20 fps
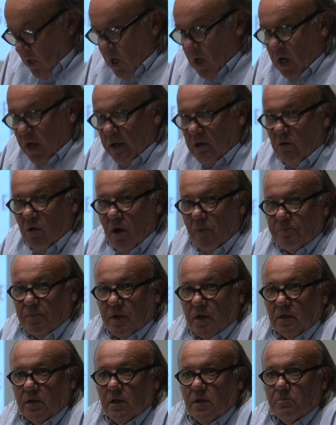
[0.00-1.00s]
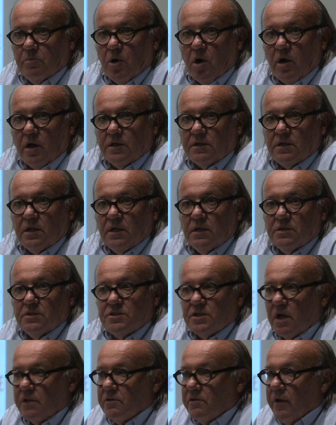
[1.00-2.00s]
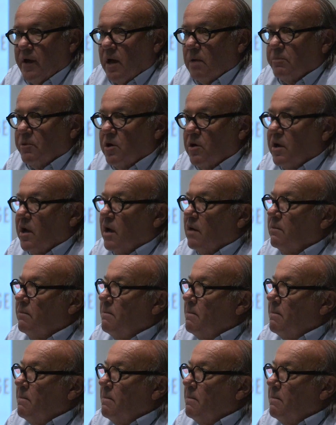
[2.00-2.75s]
I grew up uh, in part in southern Alberta.